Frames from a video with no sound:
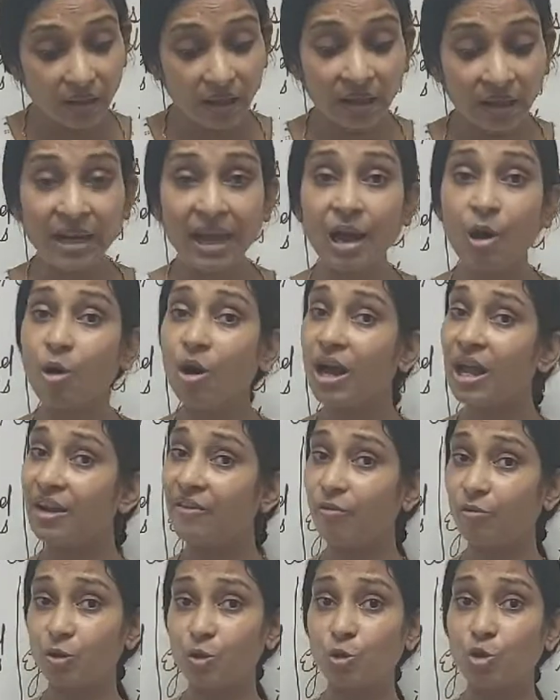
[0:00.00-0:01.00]
Now I
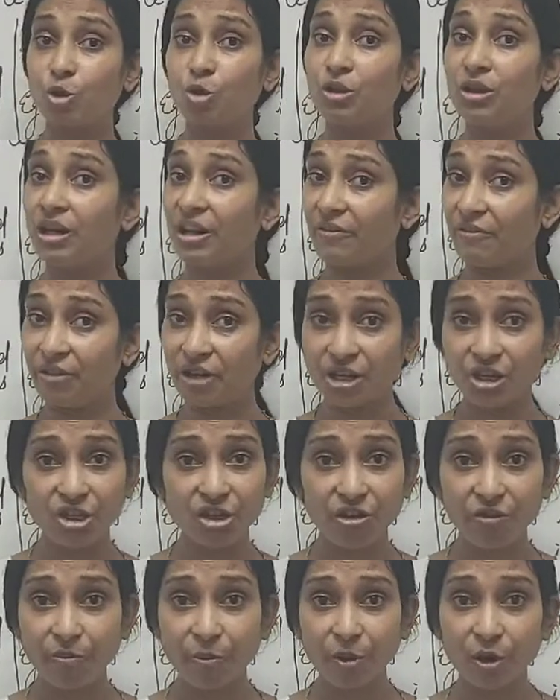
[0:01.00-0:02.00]
have told you the definition
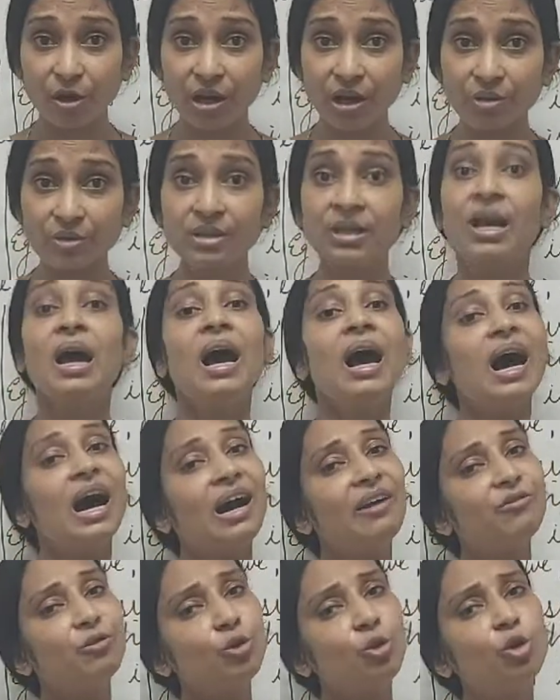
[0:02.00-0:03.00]
of pronouns. I
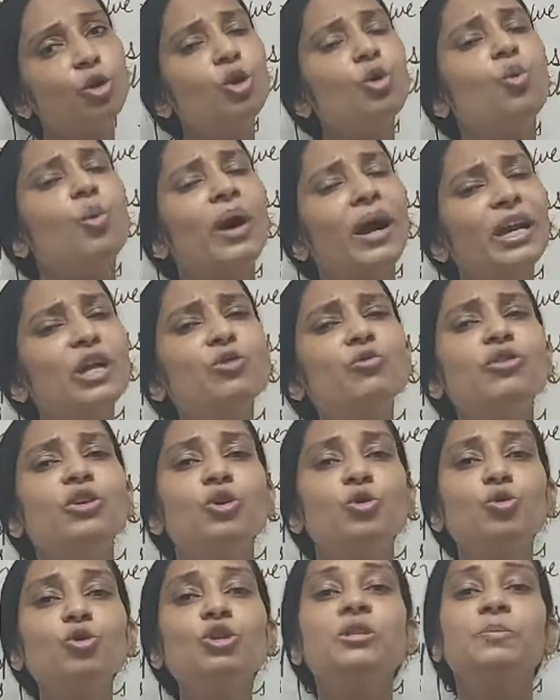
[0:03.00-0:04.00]
have told you why do we
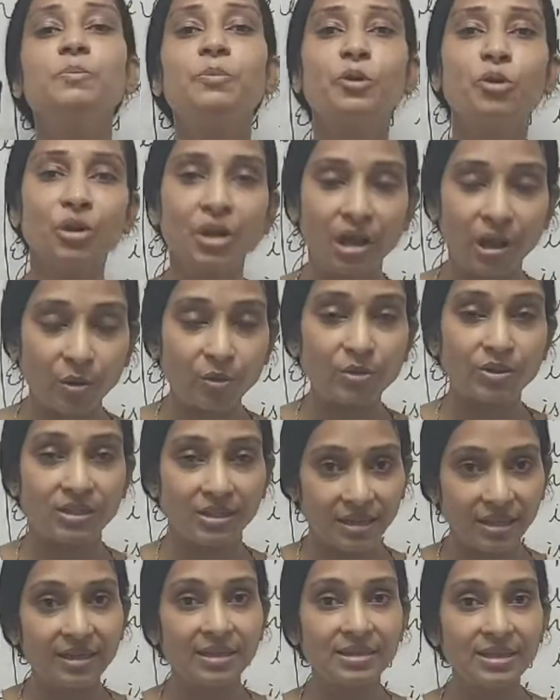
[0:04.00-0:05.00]
use
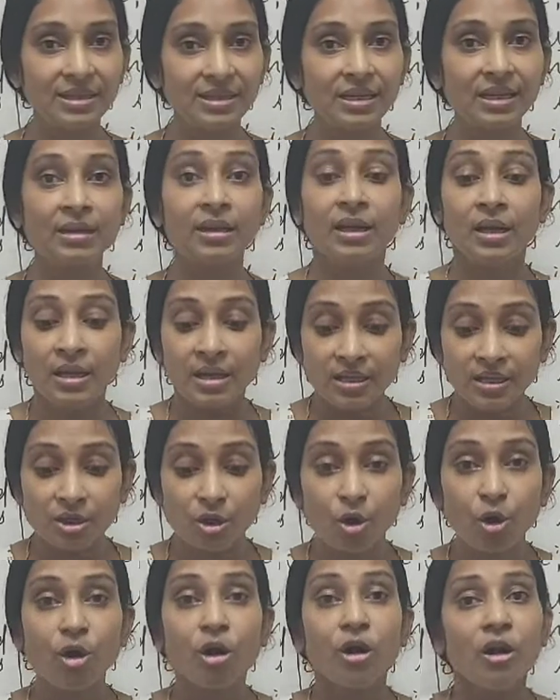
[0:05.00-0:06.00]
pronouns, isn't it?
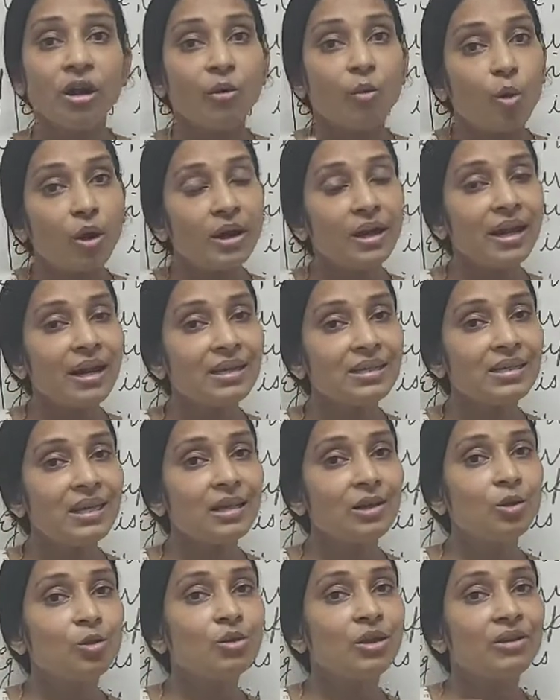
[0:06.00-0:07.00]
So what did I
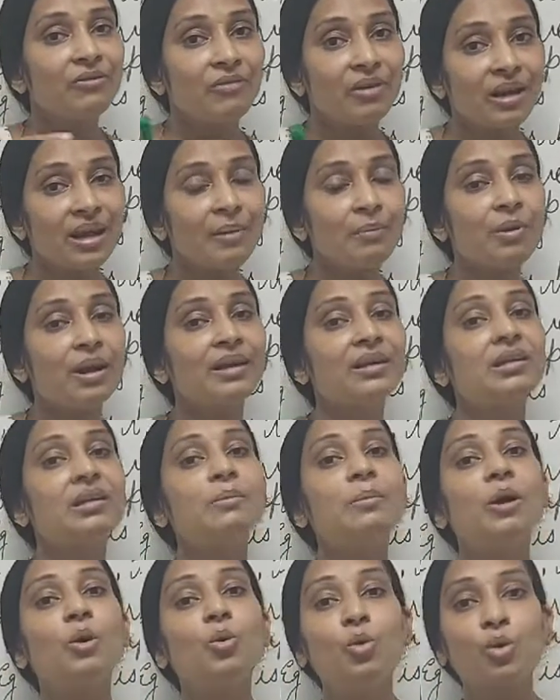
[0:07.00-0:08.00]
tell you? Then when I am writing
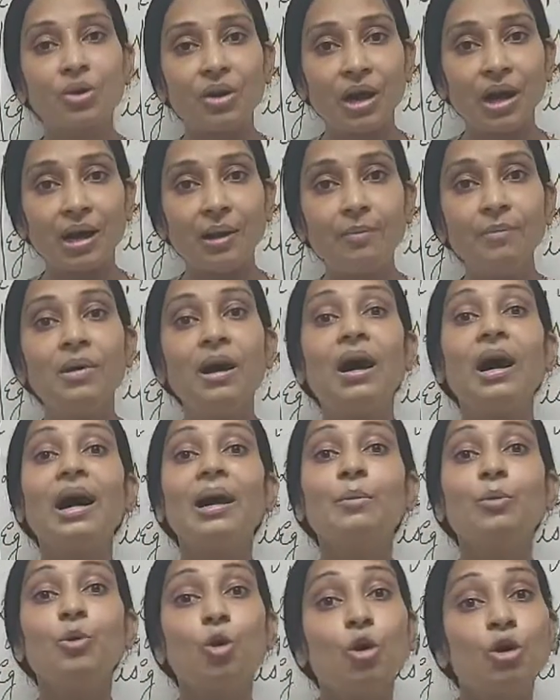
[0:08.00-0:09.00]
about Ram, I
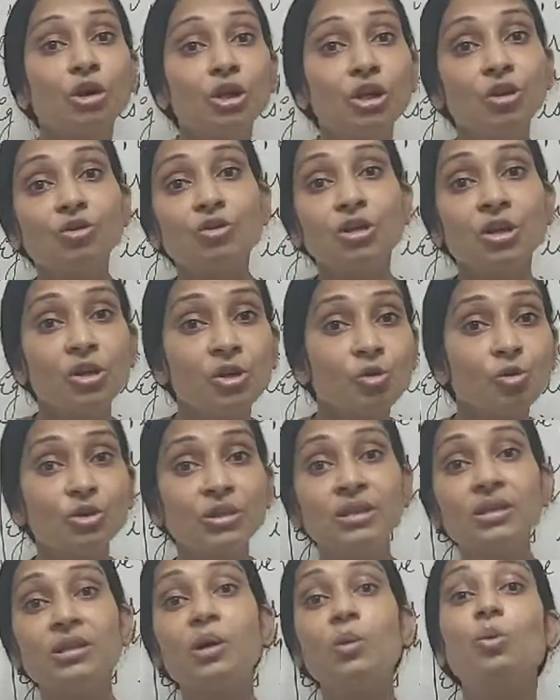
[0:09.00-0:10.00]
am continuously
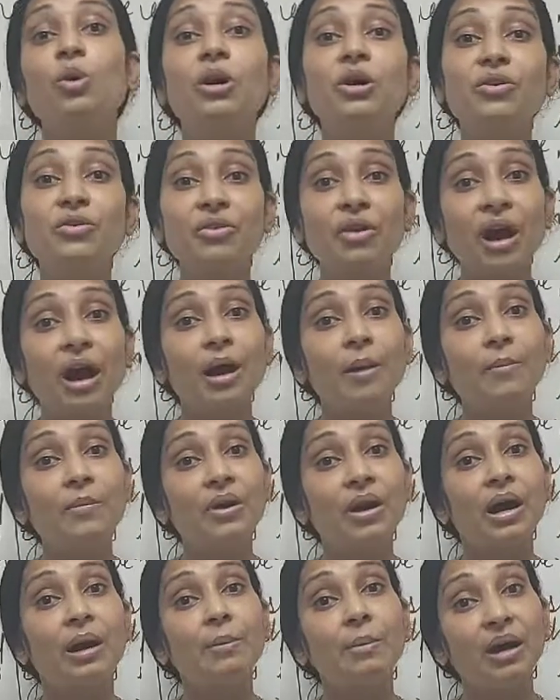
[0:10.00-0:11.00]
using the word
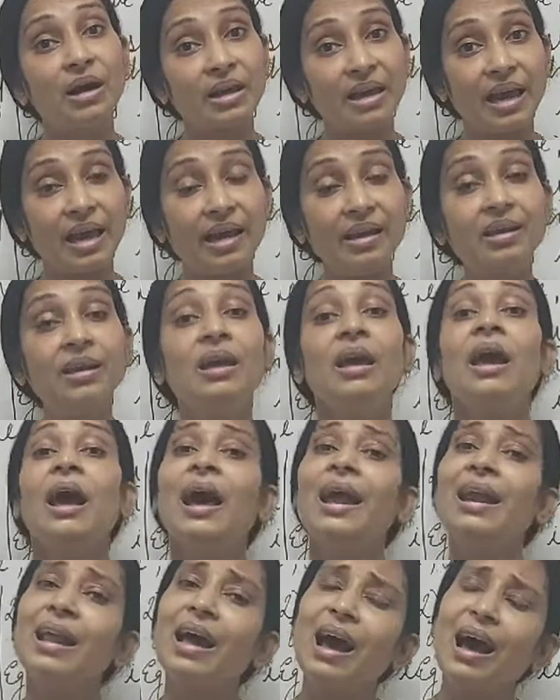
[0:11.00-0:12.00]
Ram again,
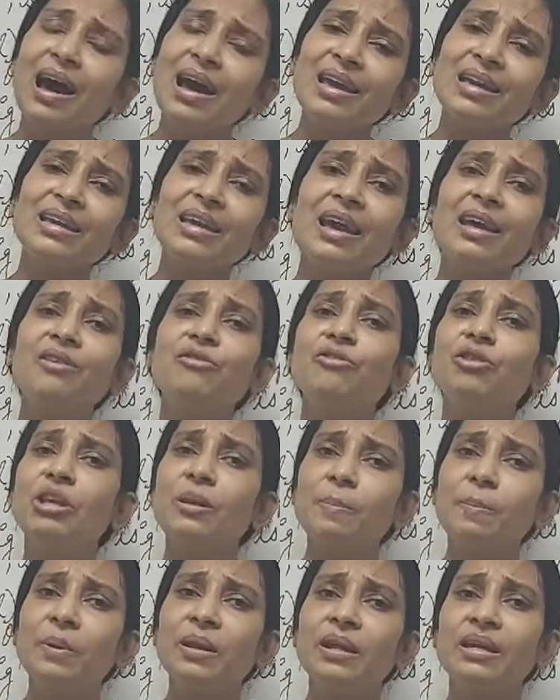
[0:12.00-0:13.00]
and I can
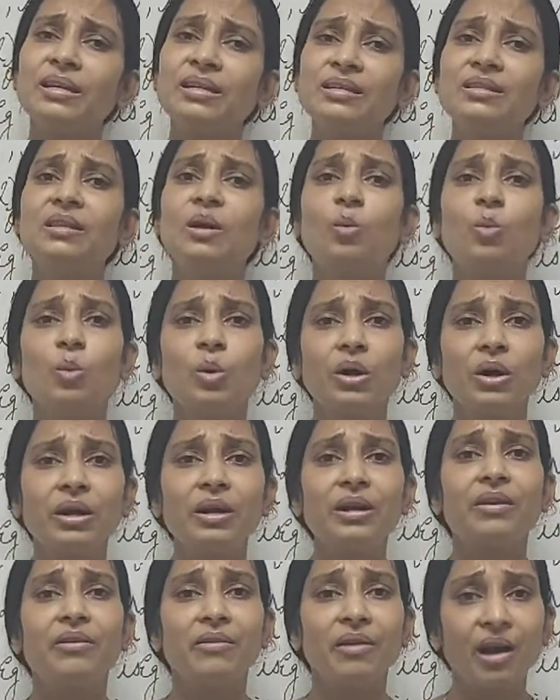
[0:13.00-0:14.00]
replace the
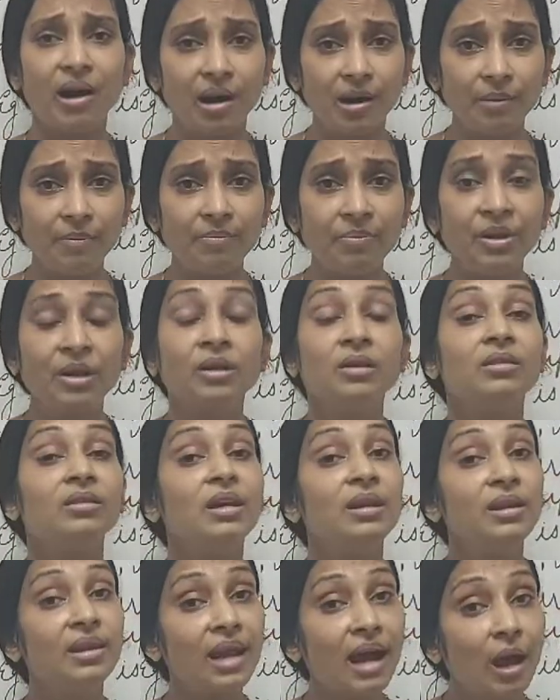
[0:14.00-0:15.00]
word Ram,
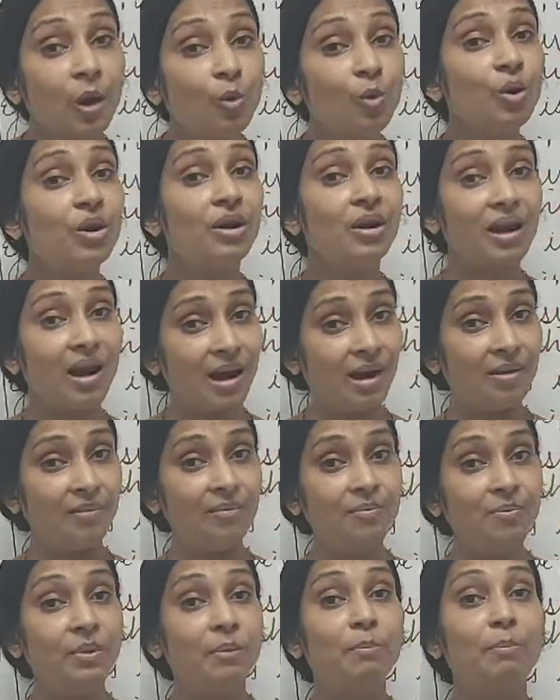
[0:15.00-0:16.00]
the noun
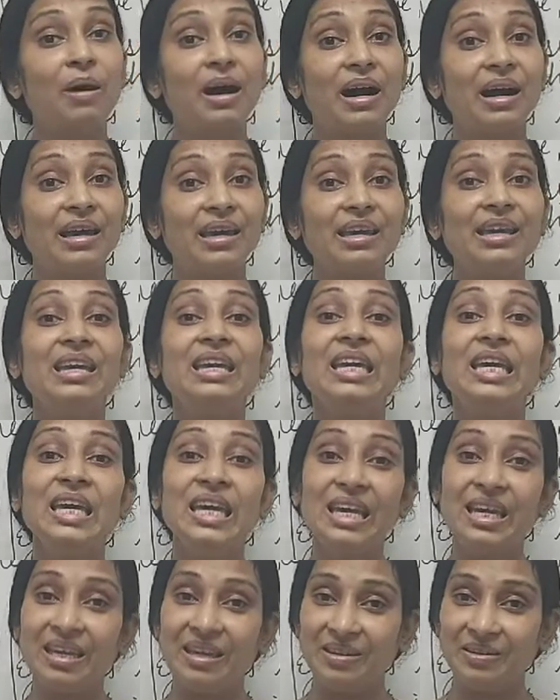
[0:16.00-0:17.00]
Ram, by
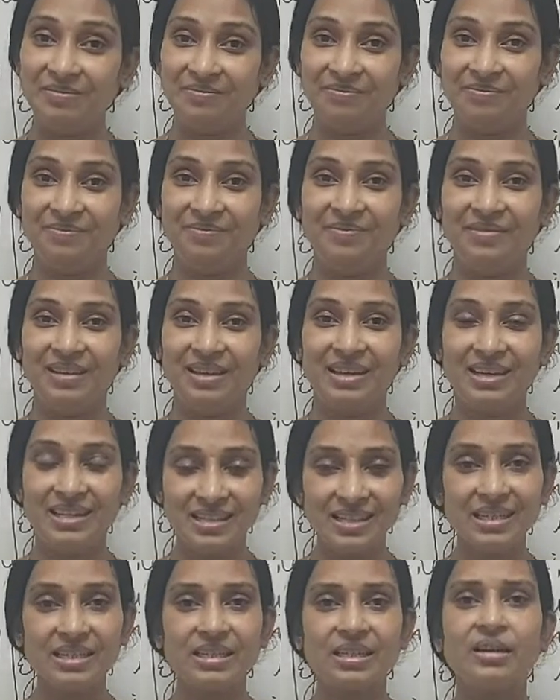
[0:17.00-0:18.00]
he,
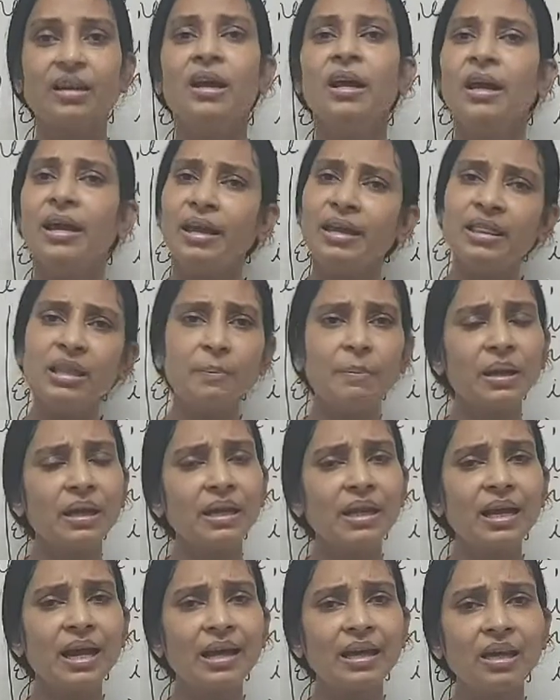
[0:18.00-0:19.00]
isn't it? In the
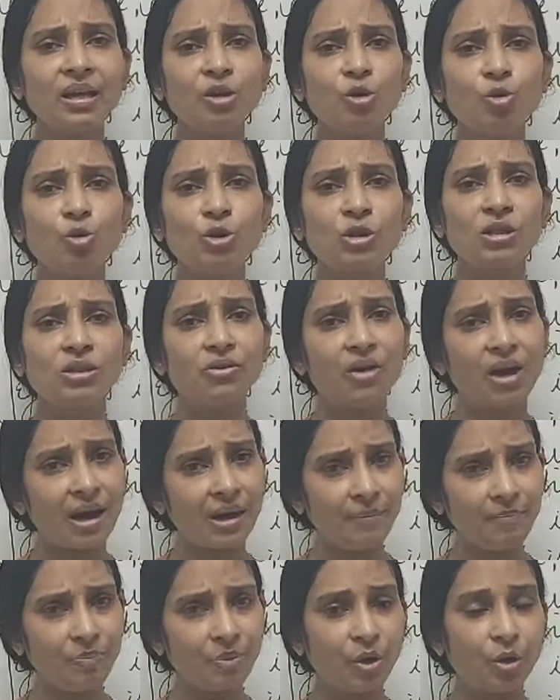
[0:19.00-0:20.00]
beginning I can use
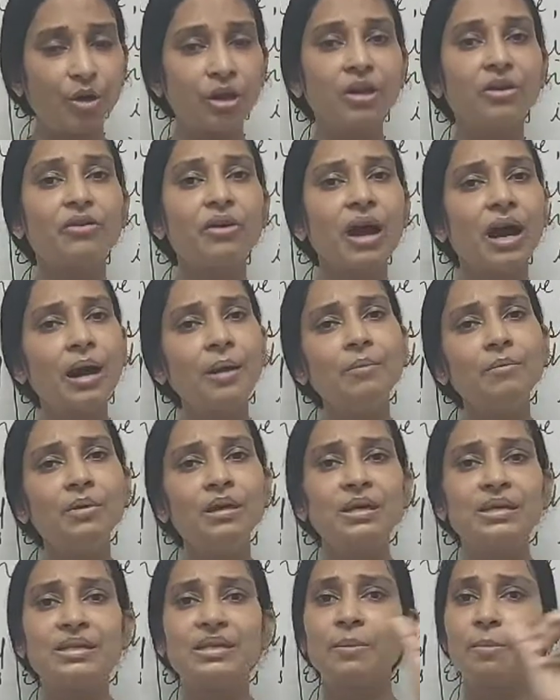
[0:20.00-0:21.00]
Ram. Okay, Ram
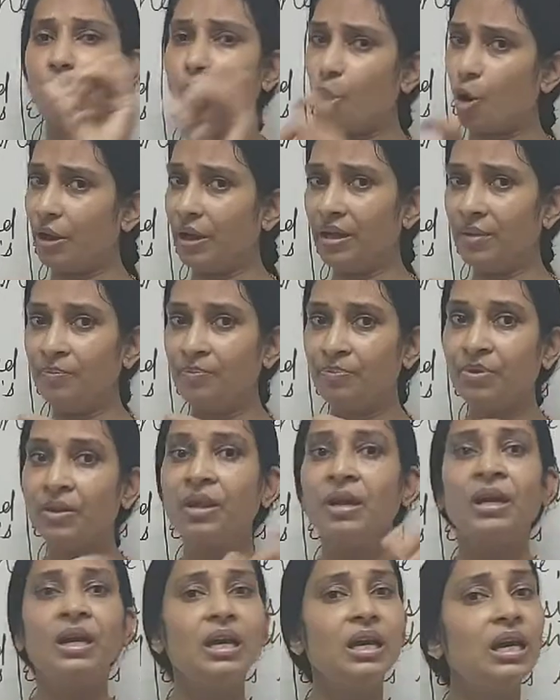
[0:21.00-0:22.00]
is a boy.
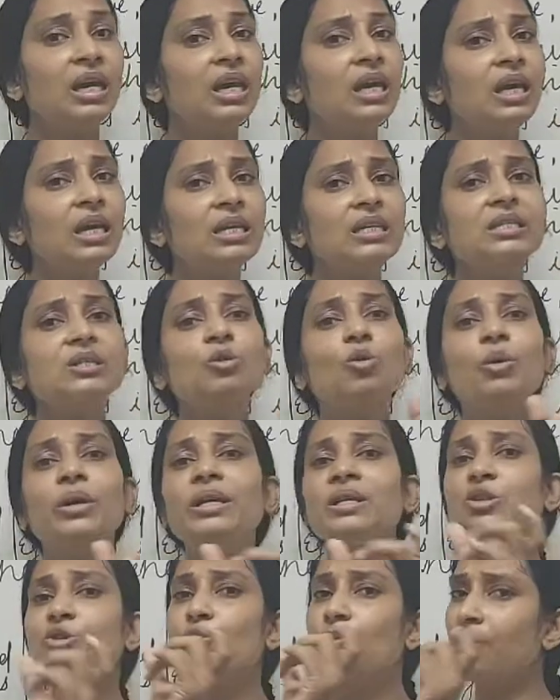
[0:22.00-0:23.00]
He is
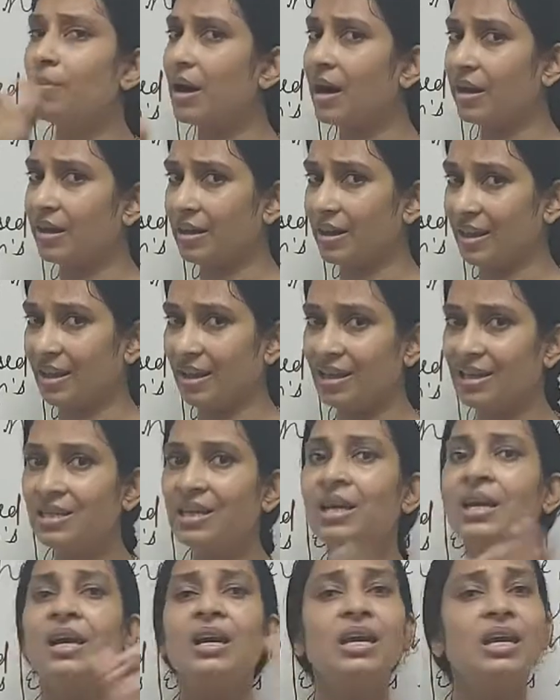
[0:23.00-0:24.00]
going to market.
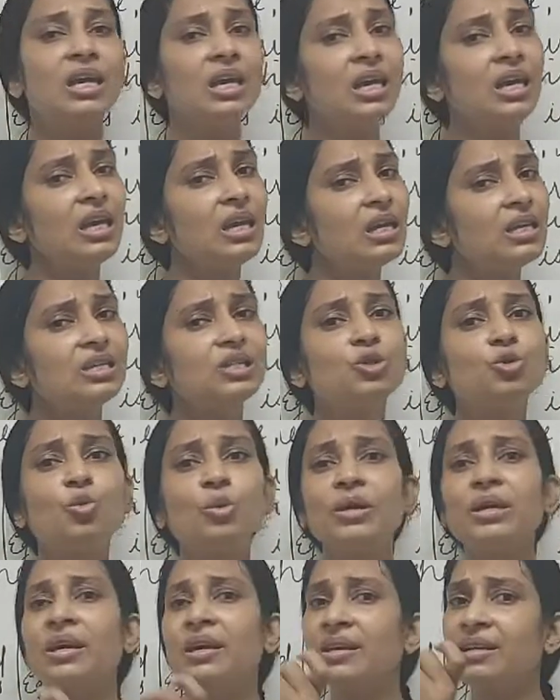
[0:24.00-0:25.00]
He is
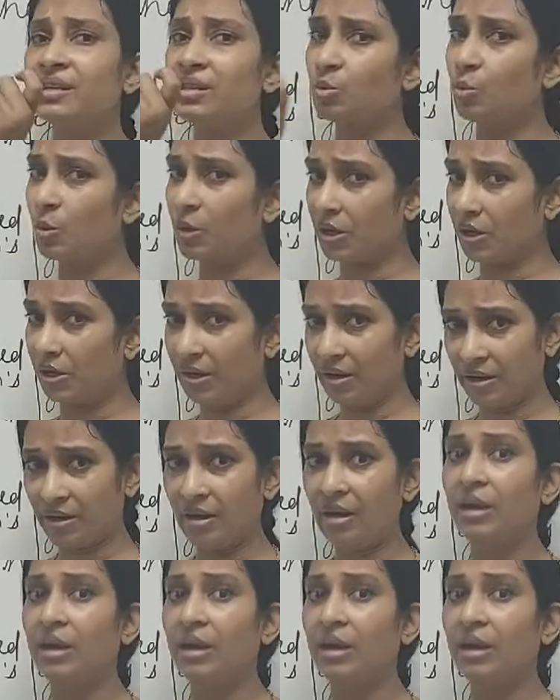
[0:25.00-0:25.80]
doing his work.